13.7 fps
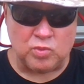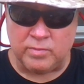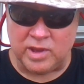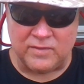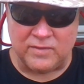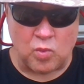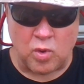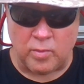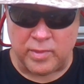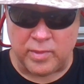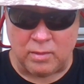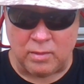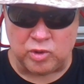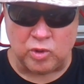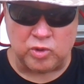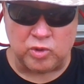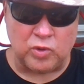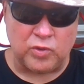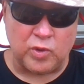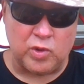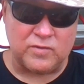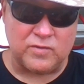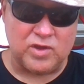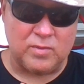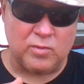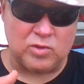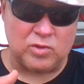Many of you won't be able to. 2/3 of
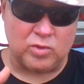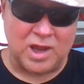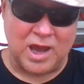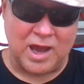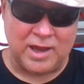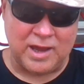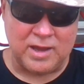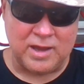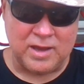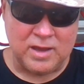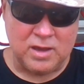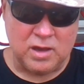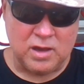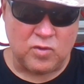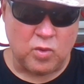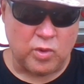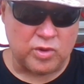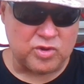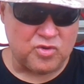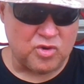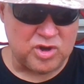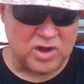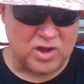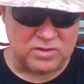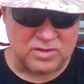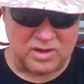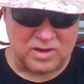humans will die, of course,
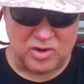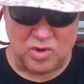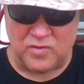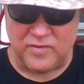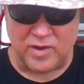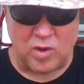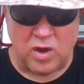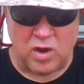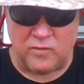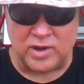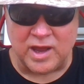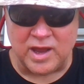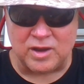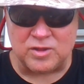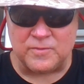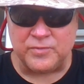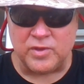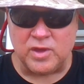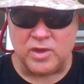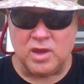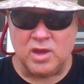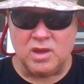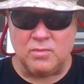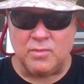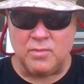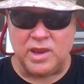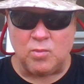grotesque, horrific, awful deaths.
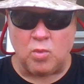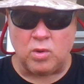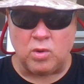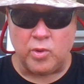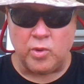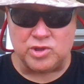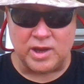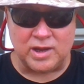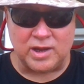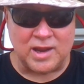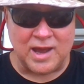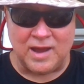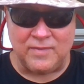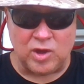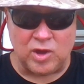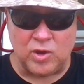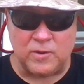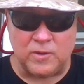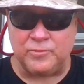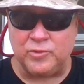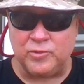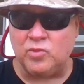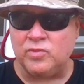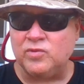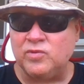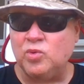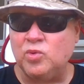Many more wish they could die and they couldn't.
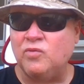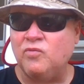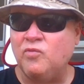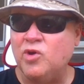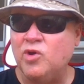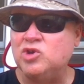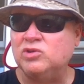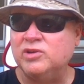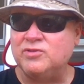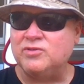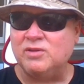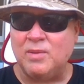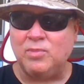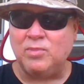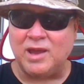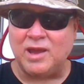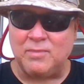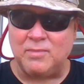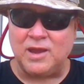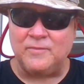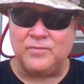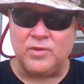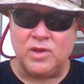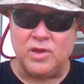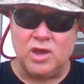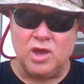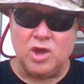You wish you'd listen to people like me
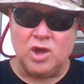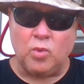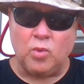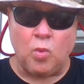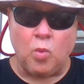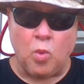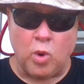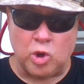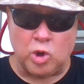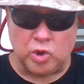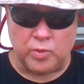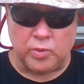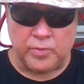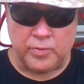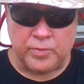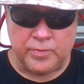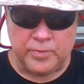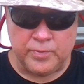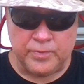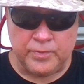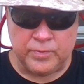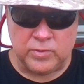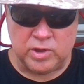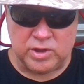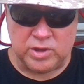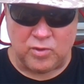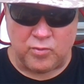when I warned you
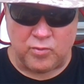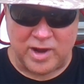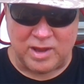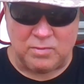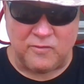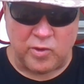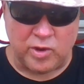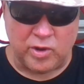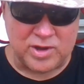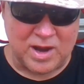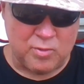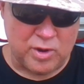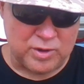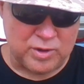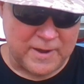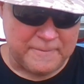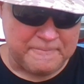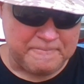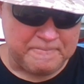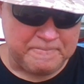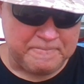to get ready before your time runs out.